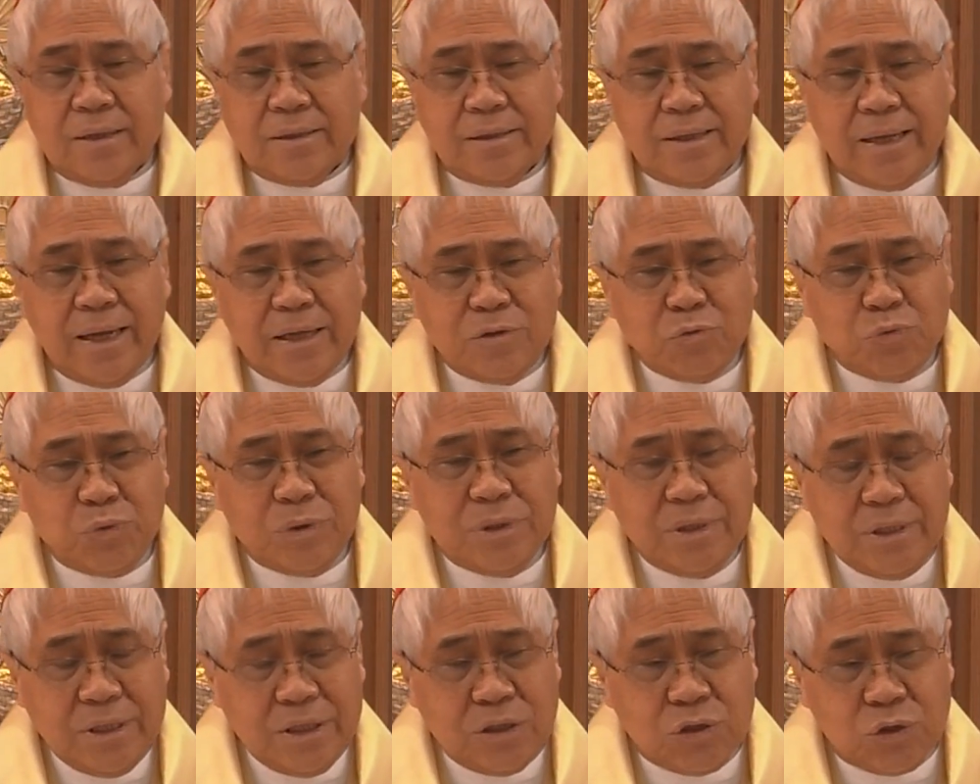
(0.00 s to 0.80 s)
then
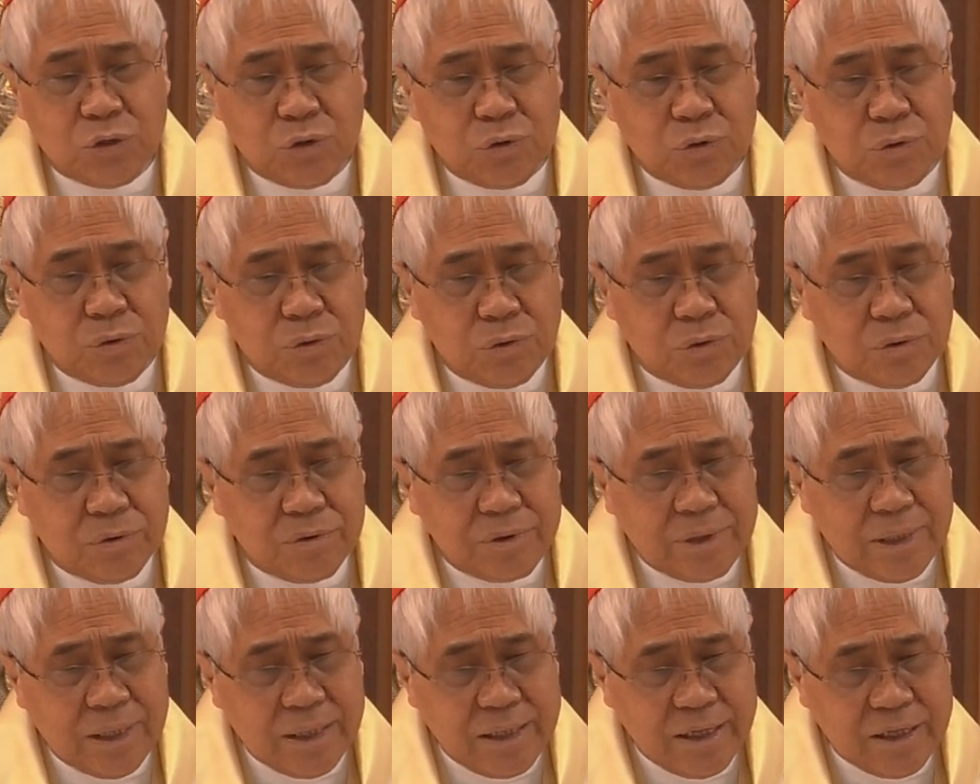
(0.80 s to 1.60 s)
we need to
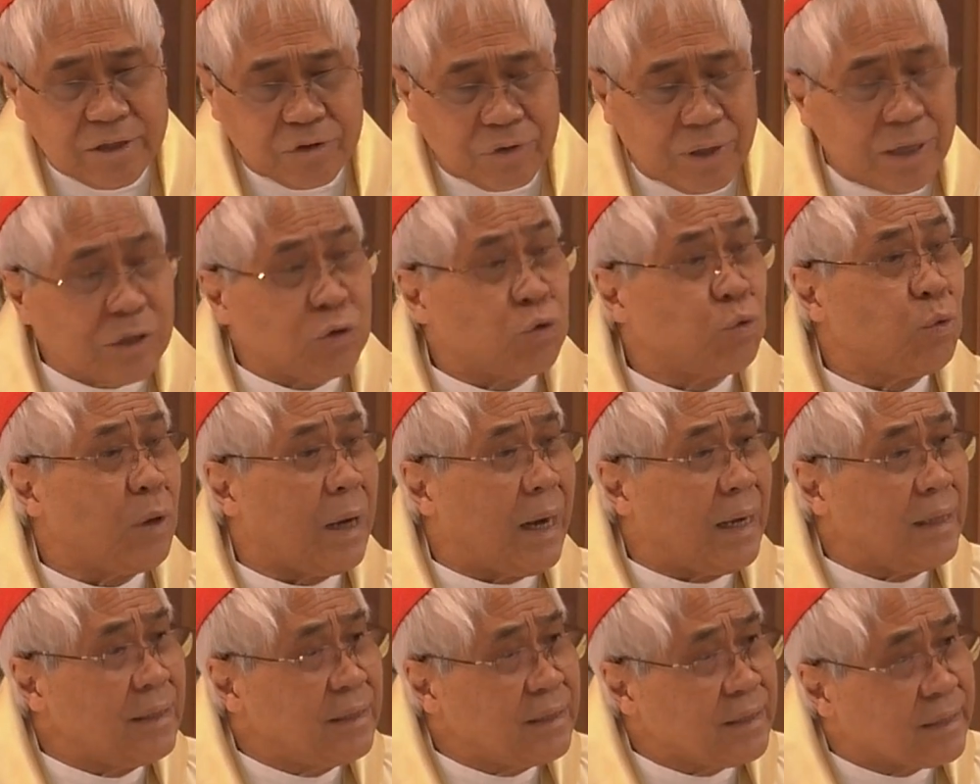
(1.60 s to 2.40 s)
really try to
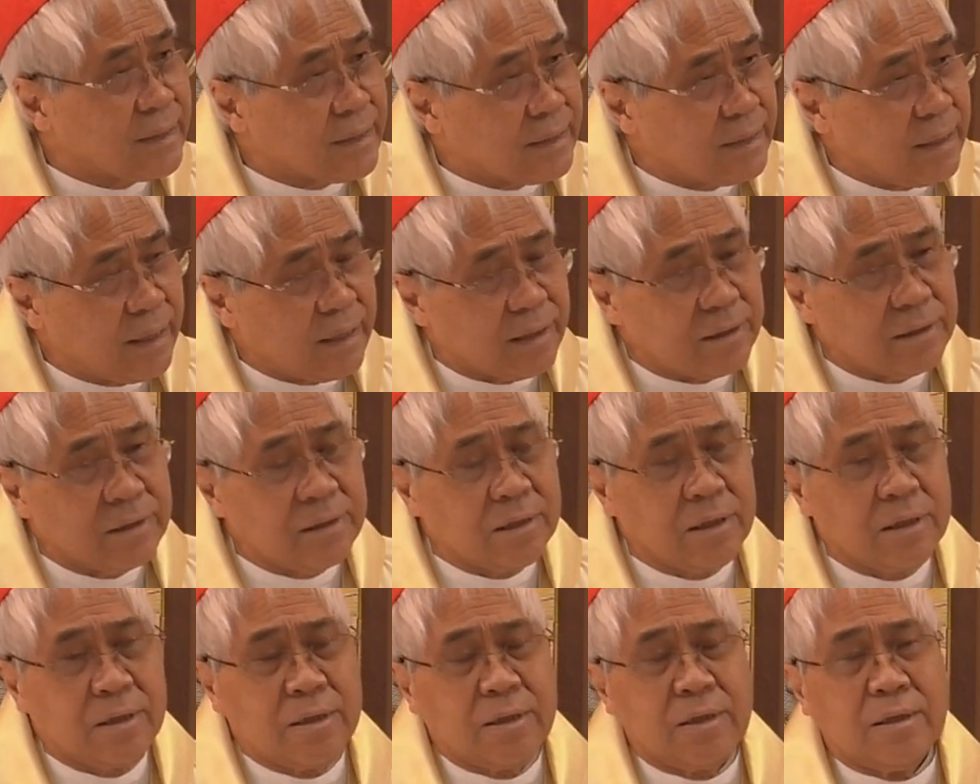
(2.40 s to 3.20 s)
understand